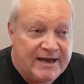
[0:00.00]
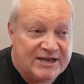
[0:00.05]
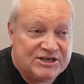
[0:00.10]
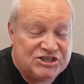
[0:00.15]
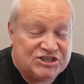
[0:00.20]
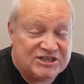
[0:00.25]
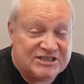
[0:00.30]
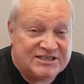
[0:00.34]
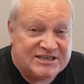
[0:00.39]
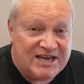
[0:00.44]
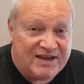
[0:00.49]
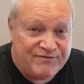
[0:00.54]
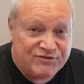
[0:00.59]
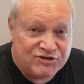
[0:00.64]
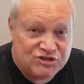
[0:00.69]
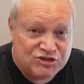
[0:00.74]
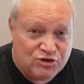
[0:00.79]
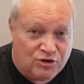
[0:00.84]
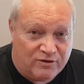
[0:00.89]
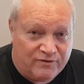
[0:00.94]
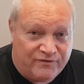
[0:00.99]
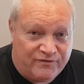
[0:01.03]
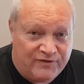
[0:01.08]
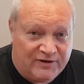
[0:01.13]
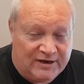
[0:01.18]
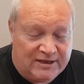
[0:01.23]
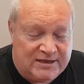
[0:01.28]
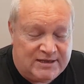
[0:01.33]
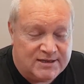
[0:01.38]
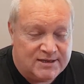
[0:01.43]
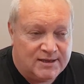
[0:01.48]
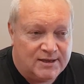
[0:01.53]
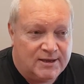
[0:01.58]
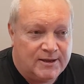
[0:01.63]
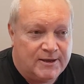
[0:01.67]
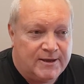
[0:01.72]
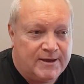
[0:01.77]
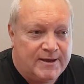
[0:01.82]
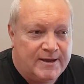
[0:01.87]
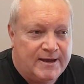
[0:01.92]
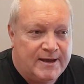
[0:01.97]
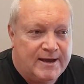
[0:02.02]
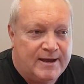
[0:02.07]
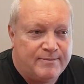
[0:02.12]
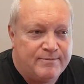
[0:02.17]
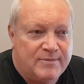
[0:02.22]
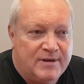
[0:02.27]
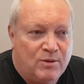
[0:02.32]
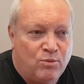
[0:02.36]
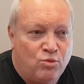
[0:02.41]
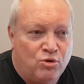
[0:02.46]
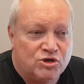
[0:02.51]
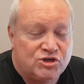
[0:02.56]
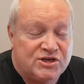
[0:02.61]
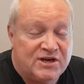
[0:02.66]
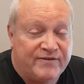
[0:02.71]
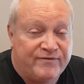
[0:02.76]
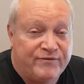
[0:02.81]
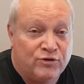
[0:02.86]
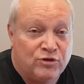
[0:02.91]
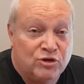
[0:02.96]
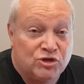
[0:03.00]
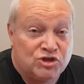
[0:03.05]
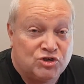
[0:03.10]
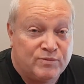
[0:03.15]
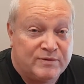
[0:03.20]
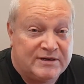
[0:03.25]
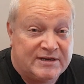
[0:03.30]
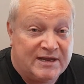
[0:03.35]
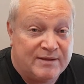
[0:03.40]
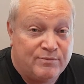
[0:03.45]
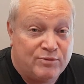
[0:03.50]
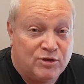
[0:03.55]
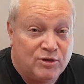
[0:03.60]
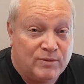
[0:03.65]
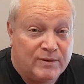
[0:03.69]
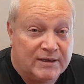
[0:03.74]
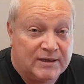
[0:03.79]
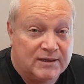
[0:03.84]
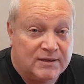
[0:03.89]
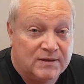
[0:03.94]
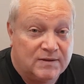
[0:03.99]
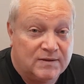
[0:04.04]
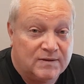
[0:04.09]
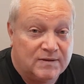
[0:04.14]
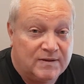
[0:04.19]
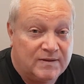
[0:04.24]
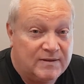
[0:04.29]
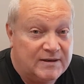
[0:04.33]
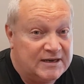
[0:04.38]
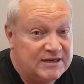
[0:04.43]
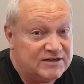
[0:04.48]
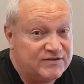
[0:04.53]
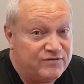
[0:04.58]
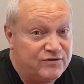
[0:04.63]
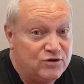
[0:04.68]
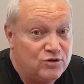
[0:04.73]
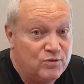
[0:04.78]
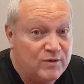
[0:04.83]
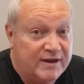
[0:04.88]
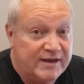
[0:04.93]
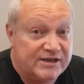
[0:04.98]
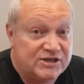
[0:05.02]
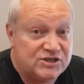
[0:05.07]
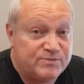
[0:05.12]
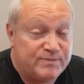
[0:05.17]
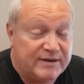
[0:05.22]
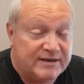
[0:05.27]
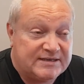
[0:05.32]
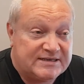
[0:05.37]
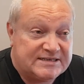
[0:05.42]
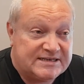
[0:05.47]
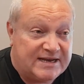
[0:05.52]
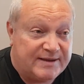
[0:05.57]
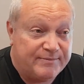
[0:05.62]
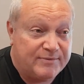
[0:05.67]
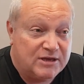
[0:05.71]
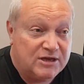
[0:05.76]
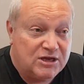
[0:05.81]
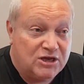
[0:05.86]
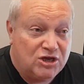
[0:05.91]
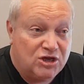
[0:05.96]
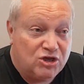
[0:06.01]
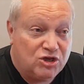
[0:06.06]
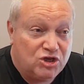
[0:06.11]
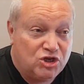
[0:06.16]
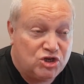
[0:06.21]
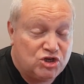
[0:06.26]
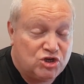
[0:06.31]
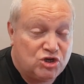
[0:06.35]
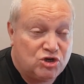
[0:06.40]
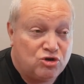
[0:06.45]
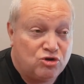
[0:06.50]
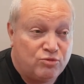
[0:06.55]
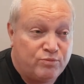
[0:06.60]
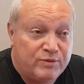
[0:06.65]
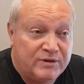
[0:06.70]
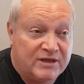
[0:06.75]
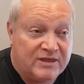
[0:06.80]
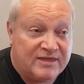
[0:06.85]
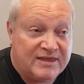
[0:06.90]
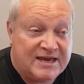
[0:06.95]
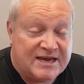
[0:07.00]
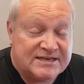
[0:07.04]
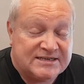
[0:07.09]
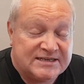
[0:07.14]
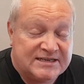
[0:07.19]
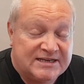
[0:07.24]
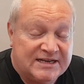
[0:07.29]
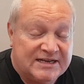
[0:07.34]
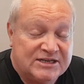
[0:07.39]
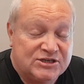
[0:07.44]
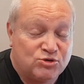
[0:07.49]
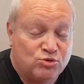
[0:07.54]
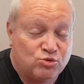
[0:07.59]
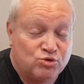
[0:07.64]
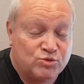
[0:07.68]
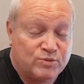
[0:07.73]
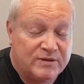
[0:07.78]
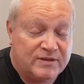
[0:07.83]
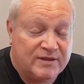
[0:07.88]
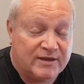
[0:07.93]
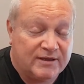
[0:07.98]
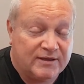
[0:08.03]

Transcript: She's a Tavistock filly, and watch out for her. She'll be debuting in the next few weeks, but could be 1,000 guineas horse, we